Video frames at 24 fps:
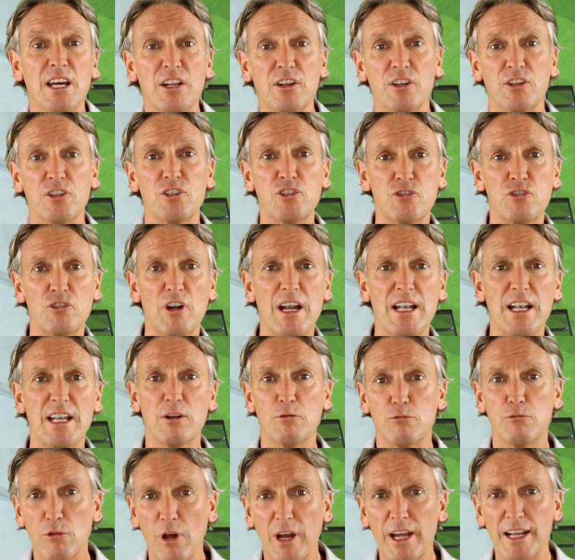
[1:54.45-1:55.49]
In
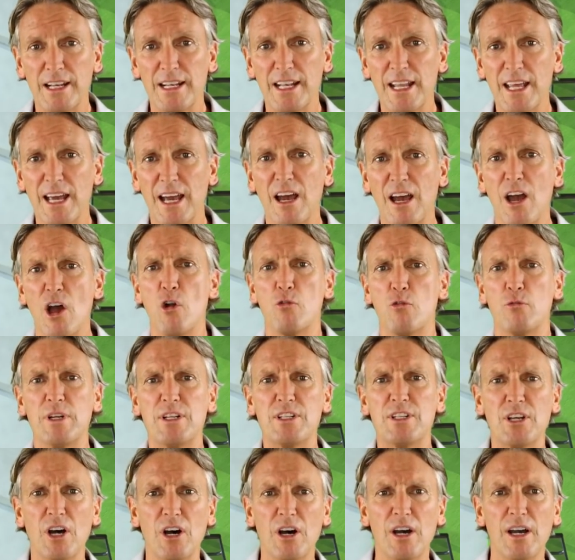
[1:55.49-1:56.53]
Australia right now,
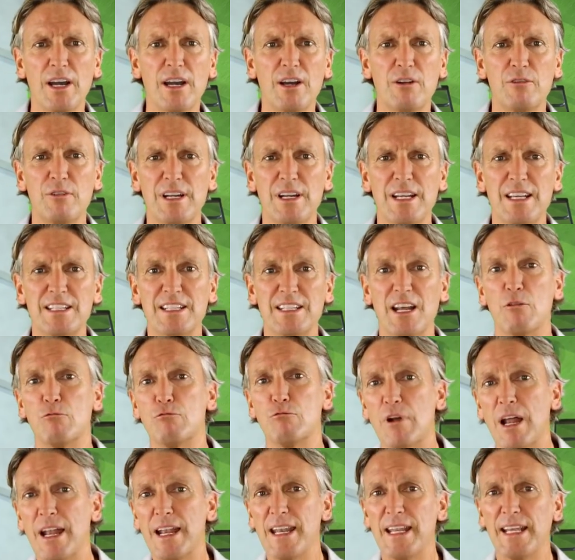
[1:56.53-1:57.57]
retirees are
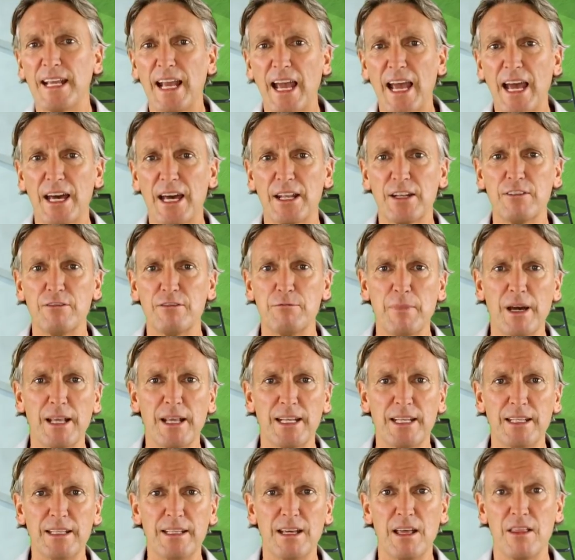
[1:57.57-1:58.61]
running out of
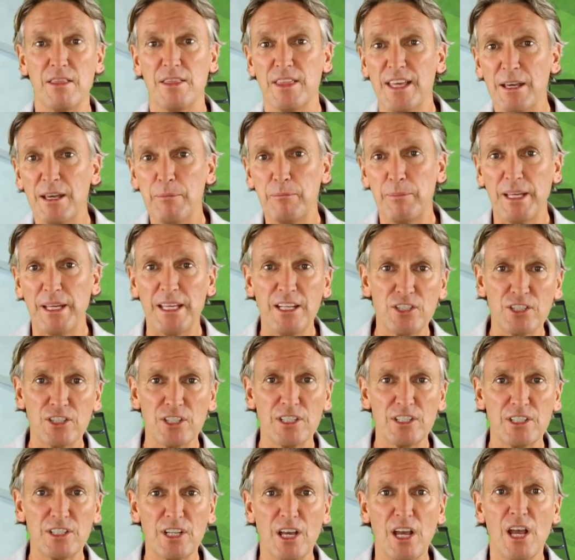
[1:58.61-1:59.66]
money, their
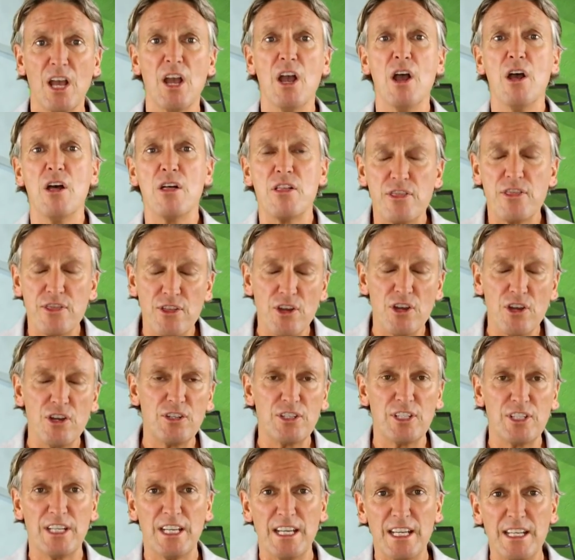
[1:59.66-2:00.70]
pensions,
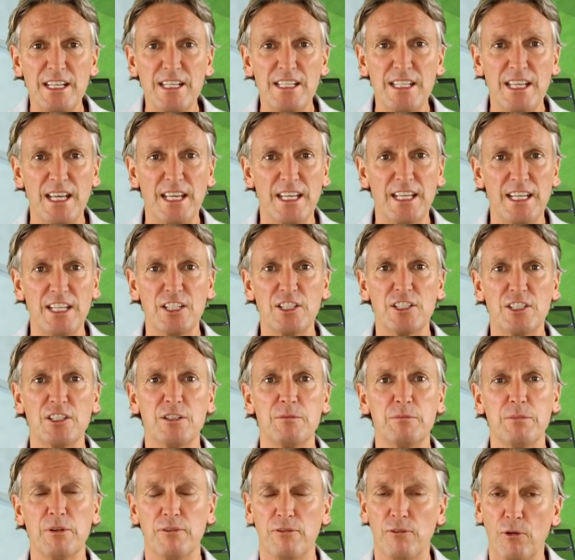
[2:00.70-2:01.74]
13 years
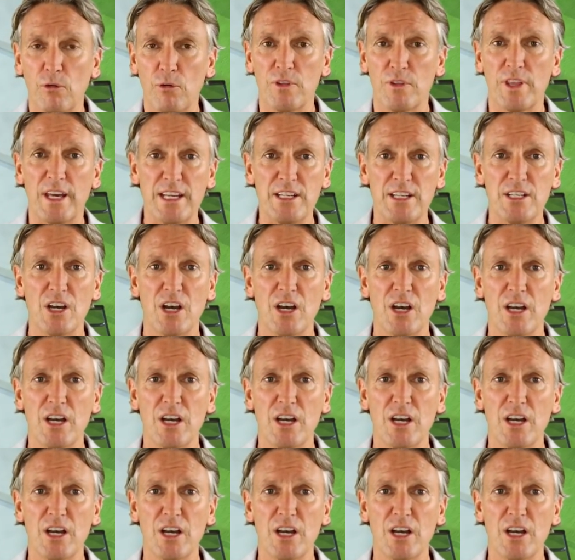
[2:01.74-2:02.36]
before they